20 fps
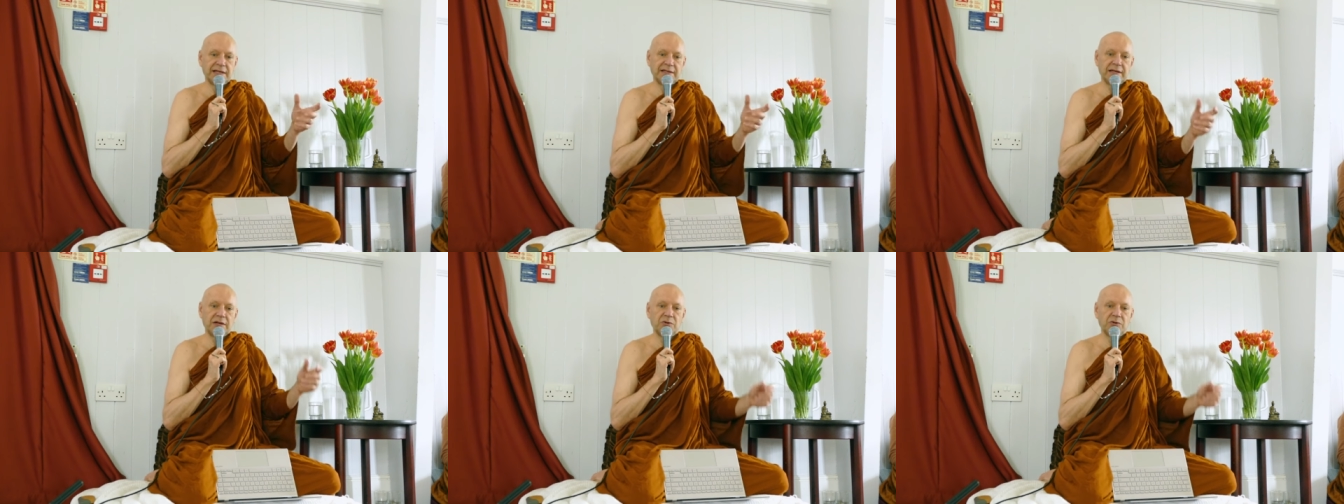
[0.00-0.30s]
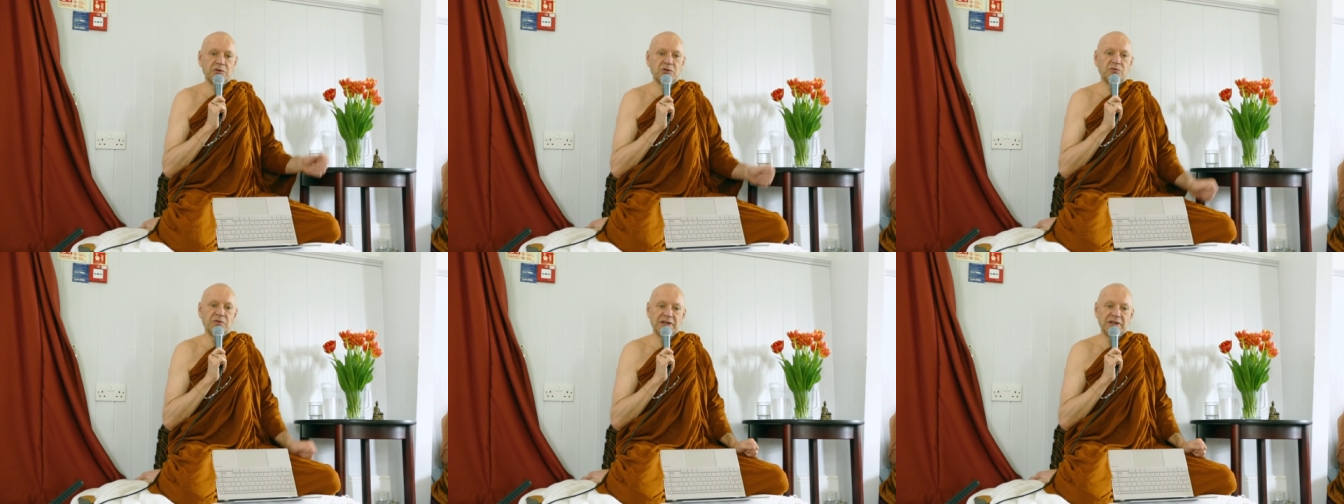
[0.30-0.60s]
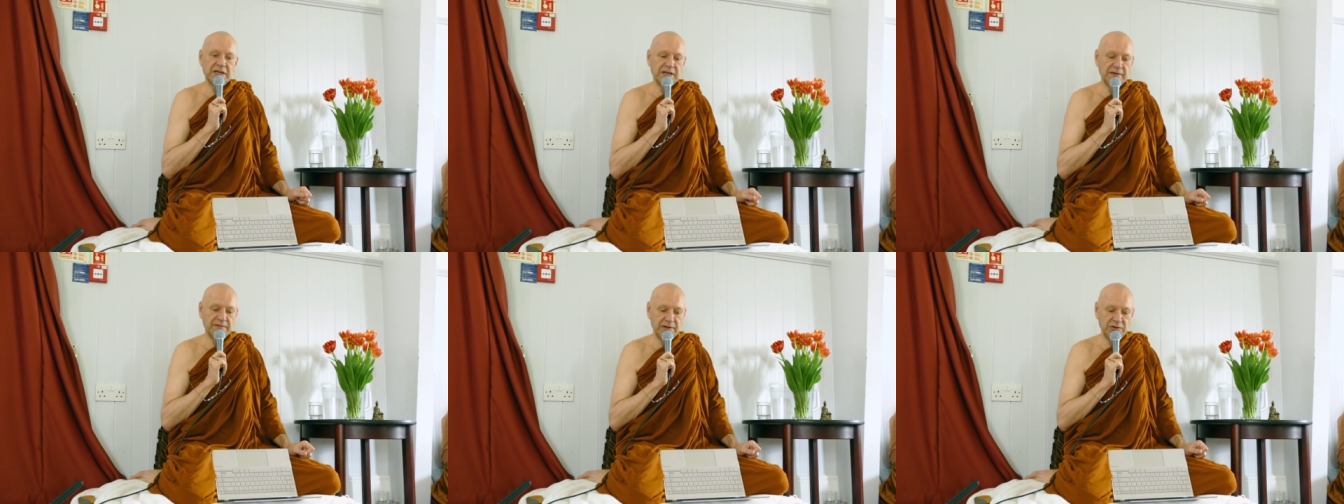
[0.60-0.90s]
and then you
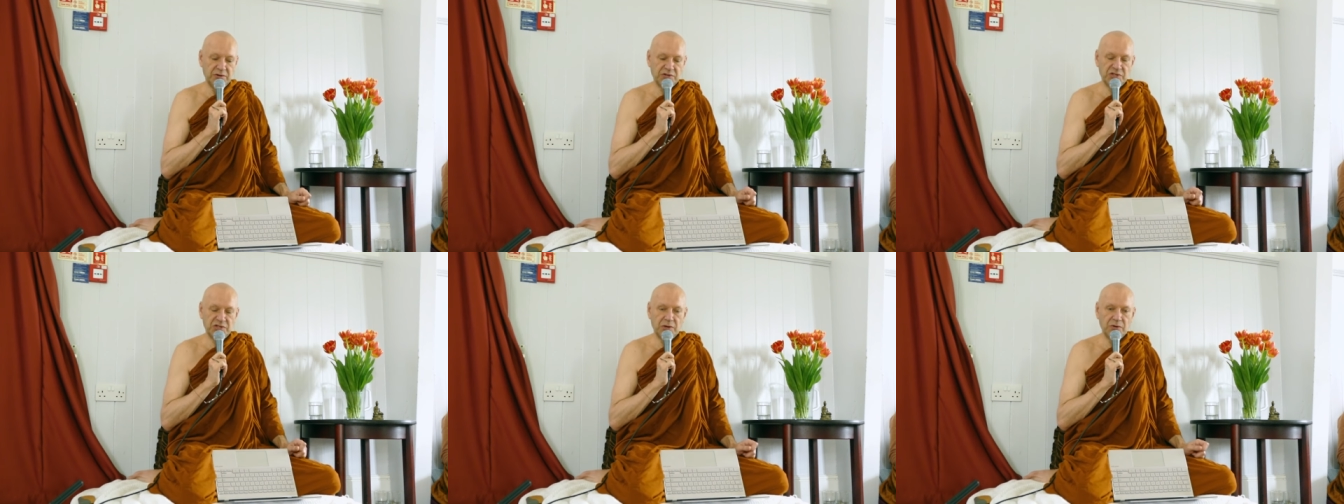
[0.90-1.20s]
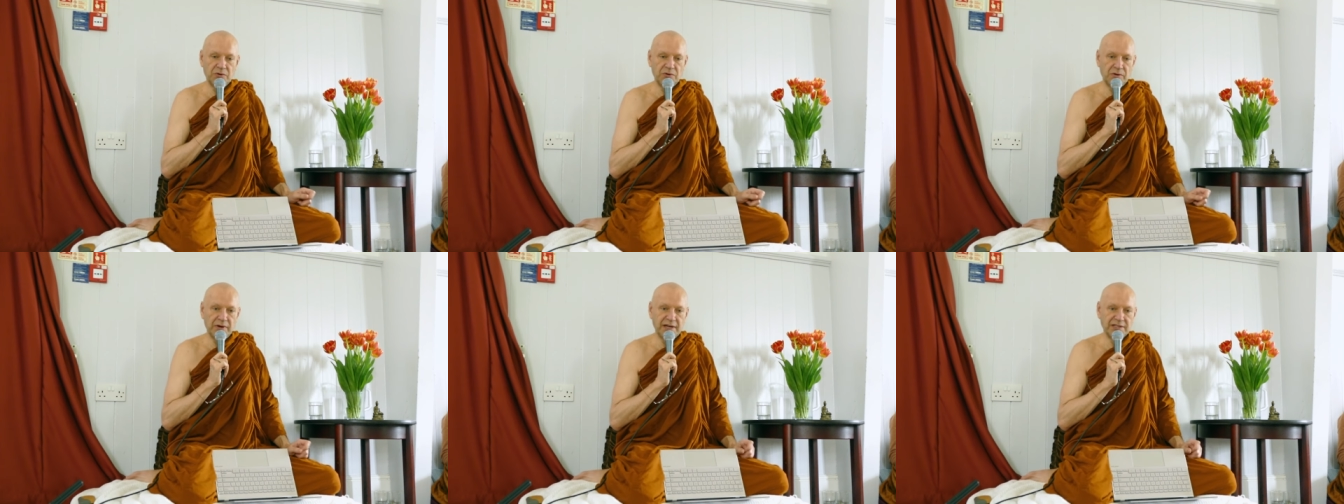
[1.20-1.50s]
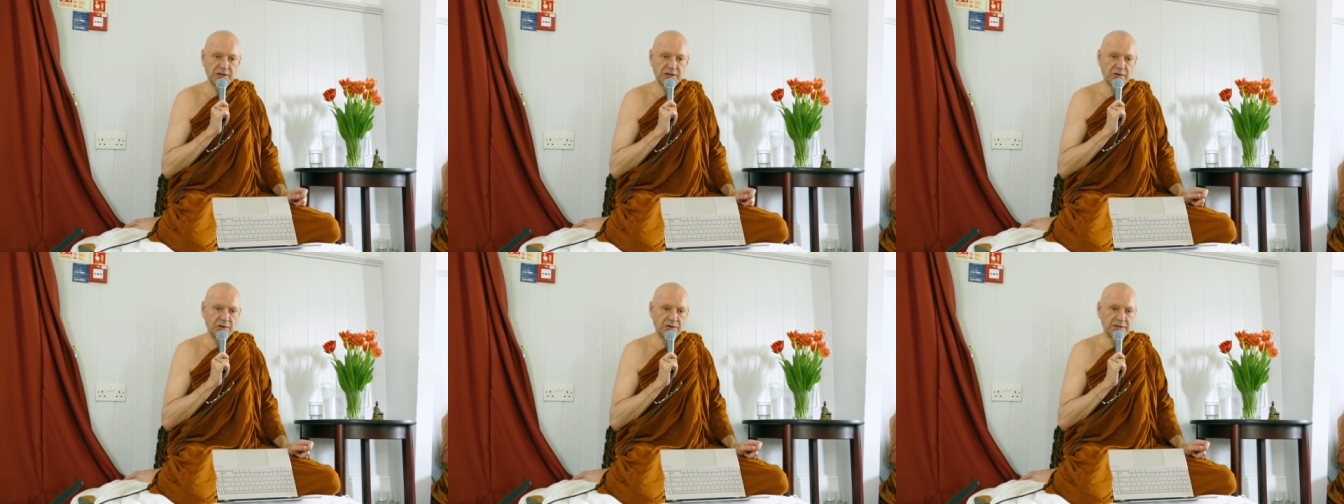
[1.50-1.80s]
grieve and you sorrow
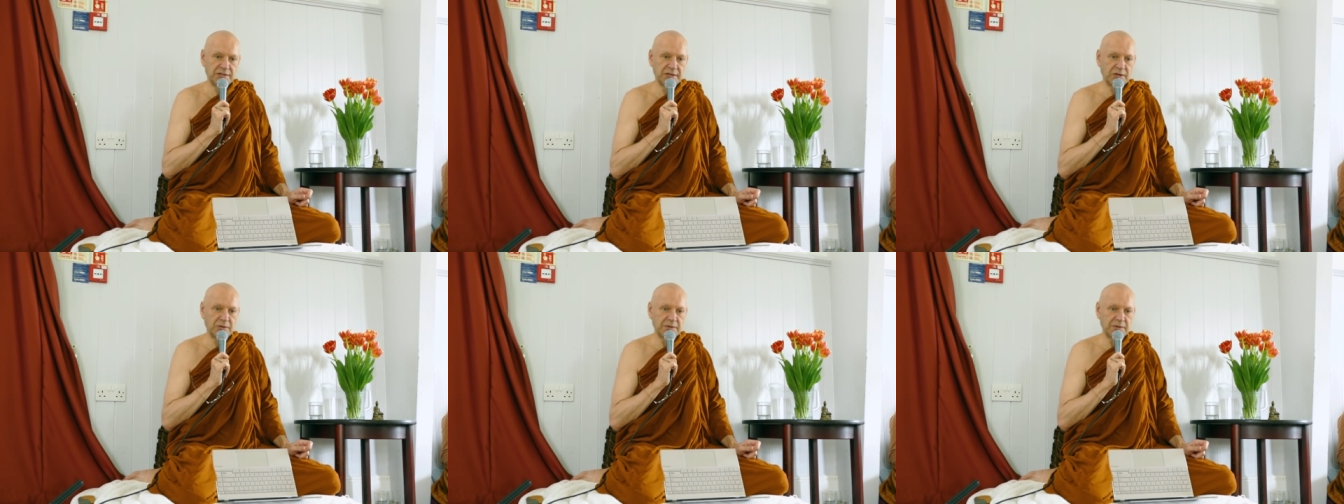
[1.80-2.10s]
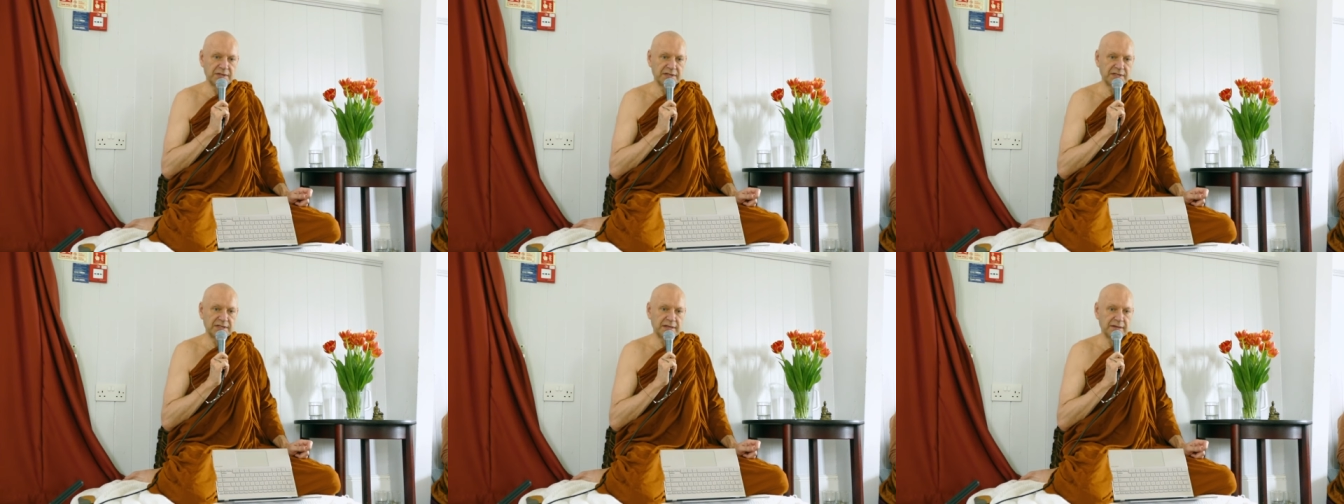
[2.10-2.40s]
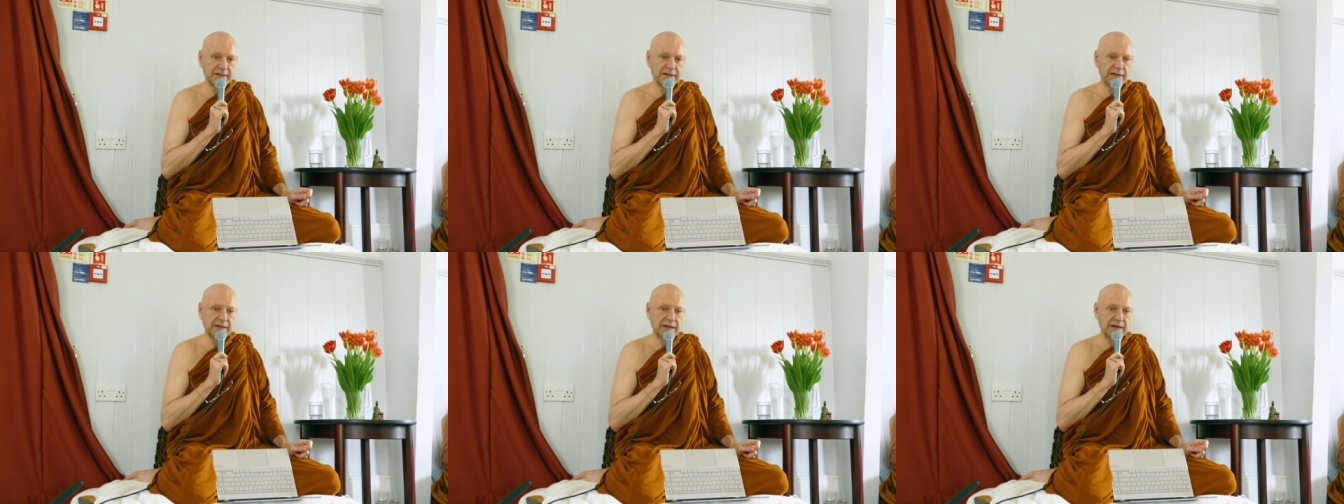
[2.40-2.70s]
as a consequence. Uh,